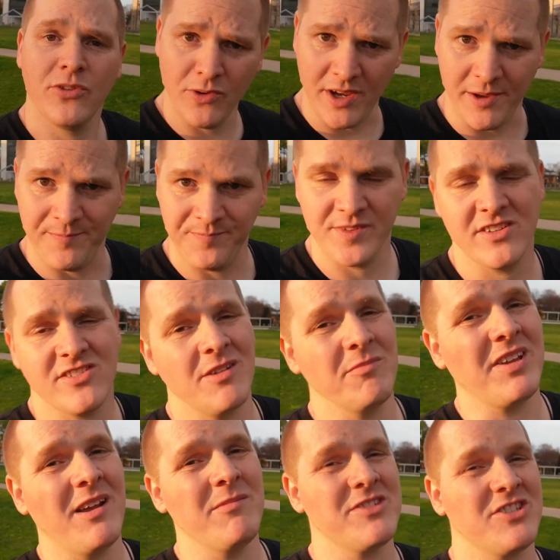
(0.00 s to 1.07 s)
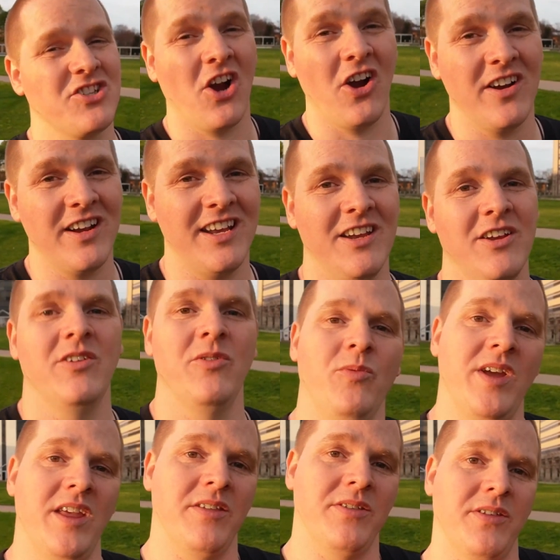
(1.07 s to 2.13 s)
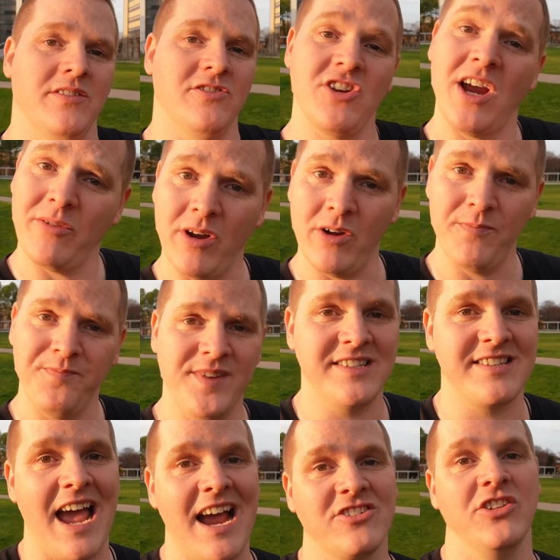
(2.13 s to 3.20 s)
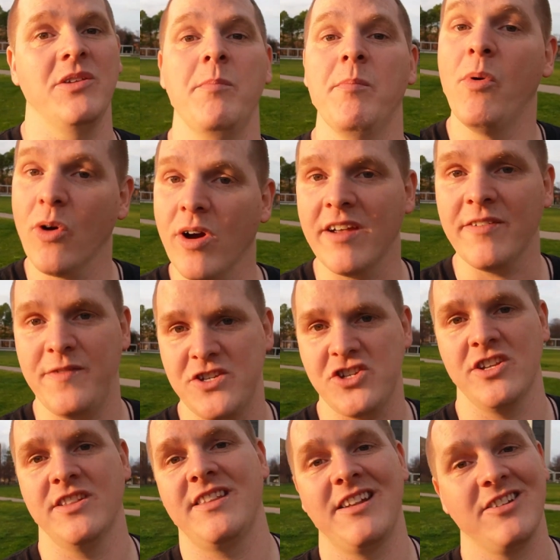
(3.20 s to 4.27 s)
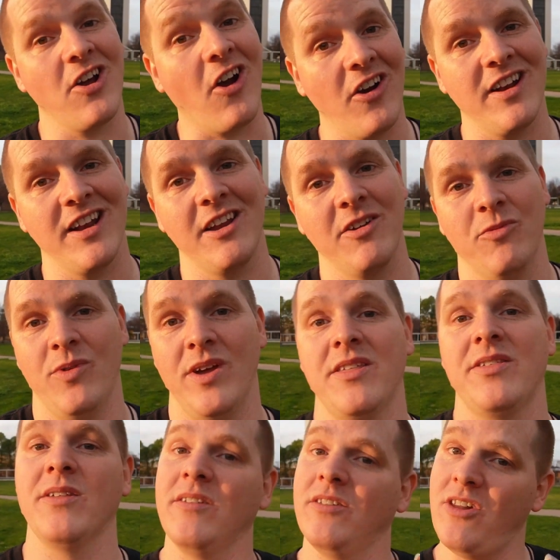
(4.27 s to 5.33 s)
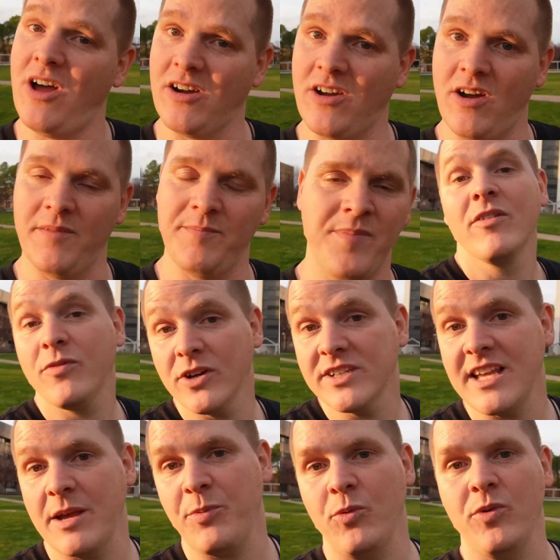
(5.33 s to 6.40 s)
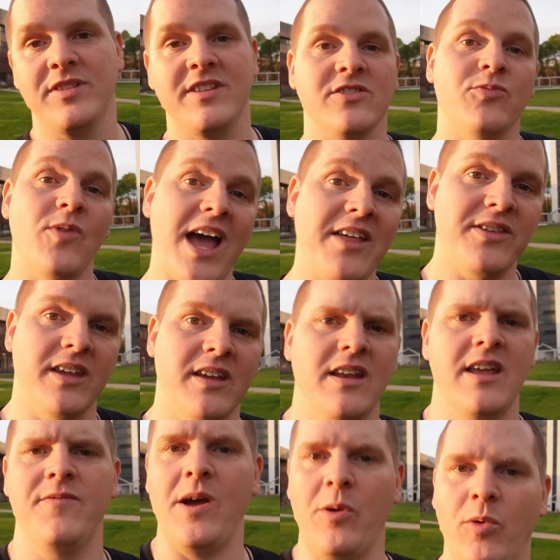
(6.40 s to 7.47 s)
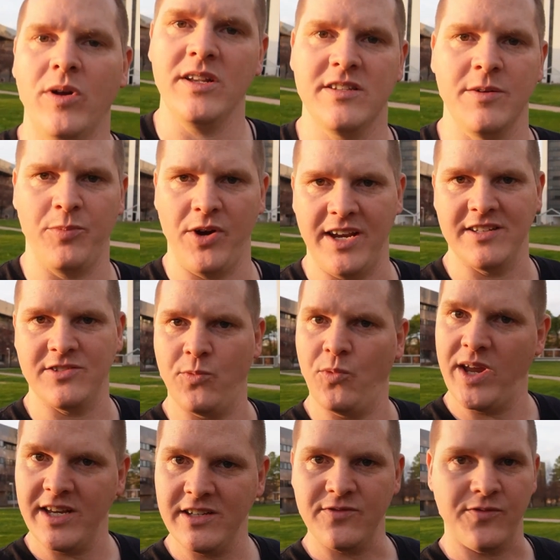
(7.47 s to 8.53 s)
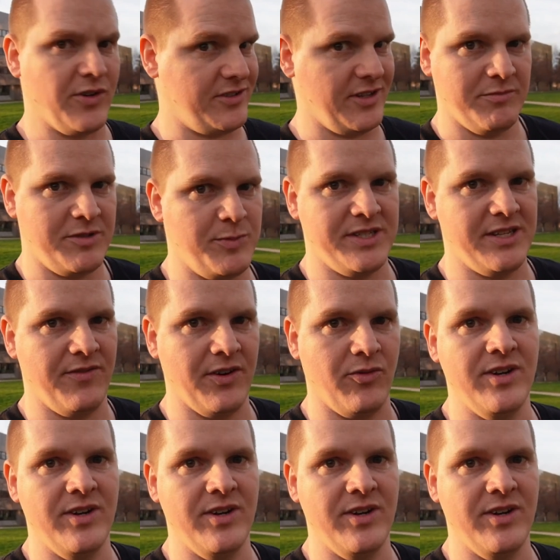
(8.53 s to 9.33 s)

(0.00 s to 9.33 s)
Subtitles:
3, sometimes targeting with Gyro is actually more efficient than targeting with lock-on. For example, with this Rathian, if I wanted to break its wings for some specific